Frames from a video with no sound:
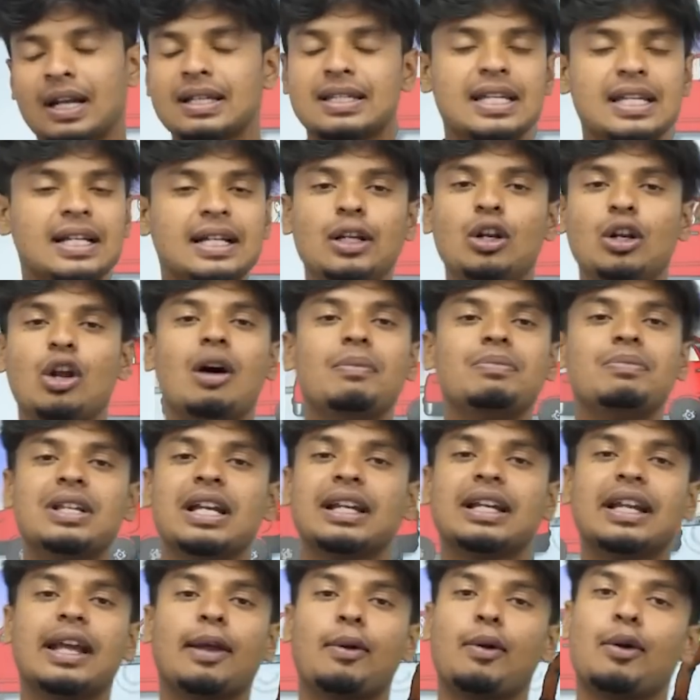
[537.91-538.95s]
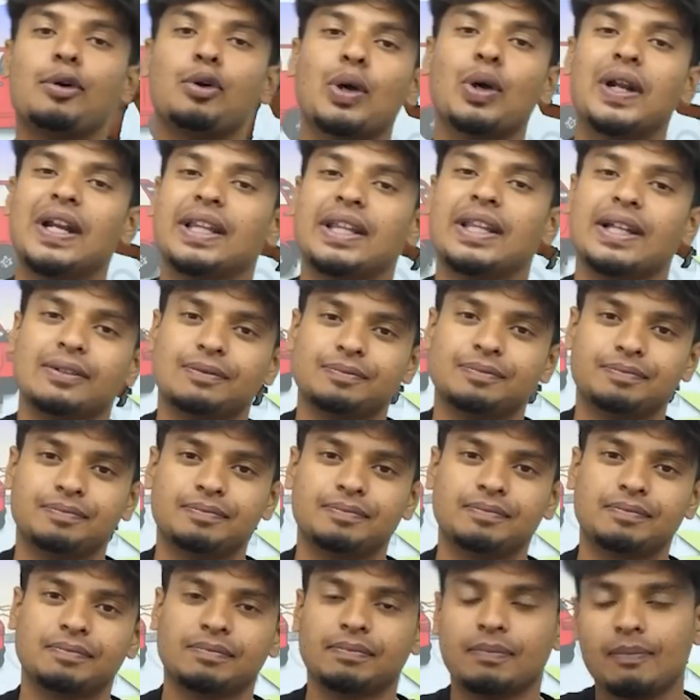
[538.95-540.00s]
a single object cannot do anything
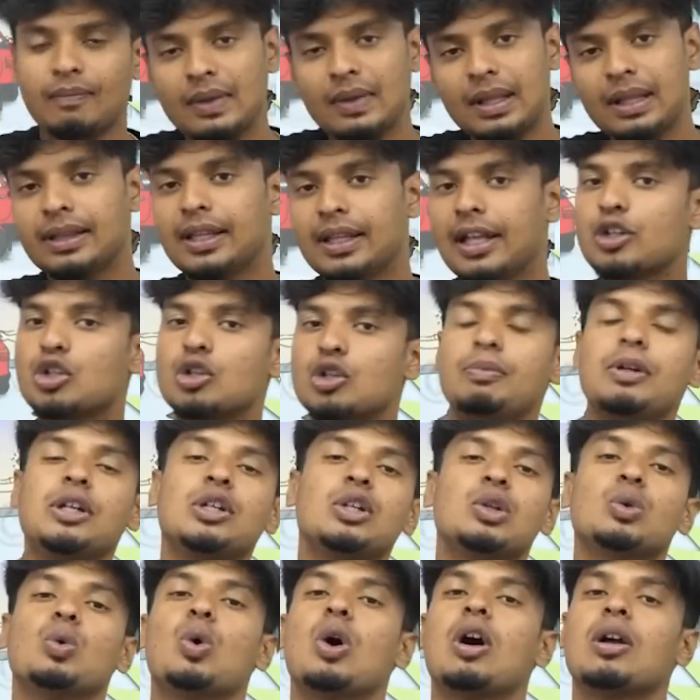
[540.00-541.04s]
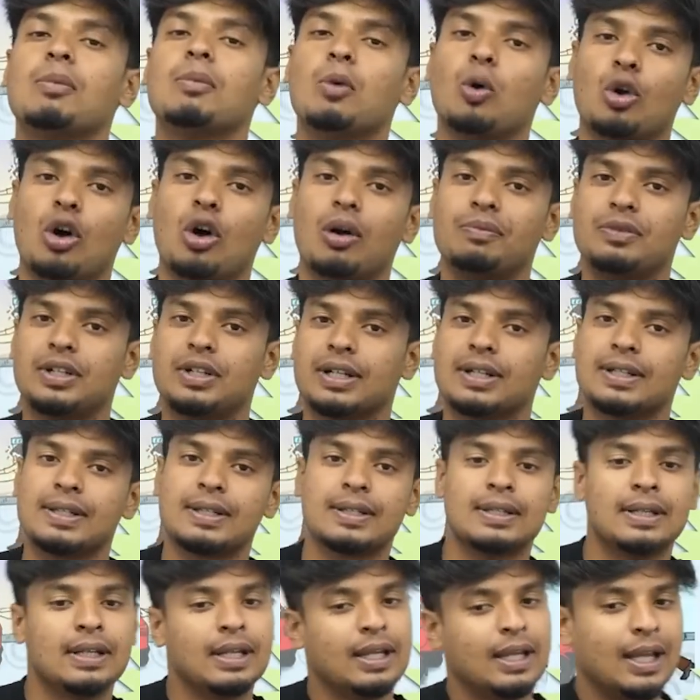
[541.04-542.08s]
there should be two or more objects
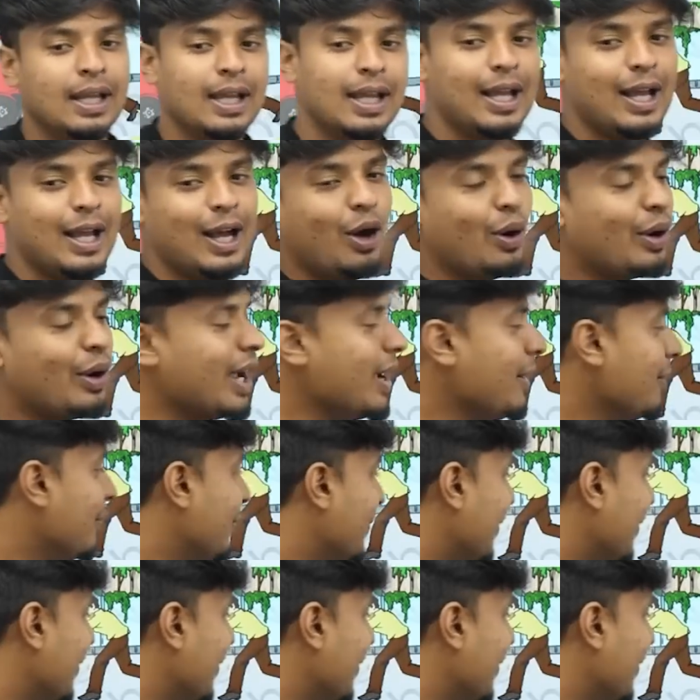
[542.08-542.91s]
okay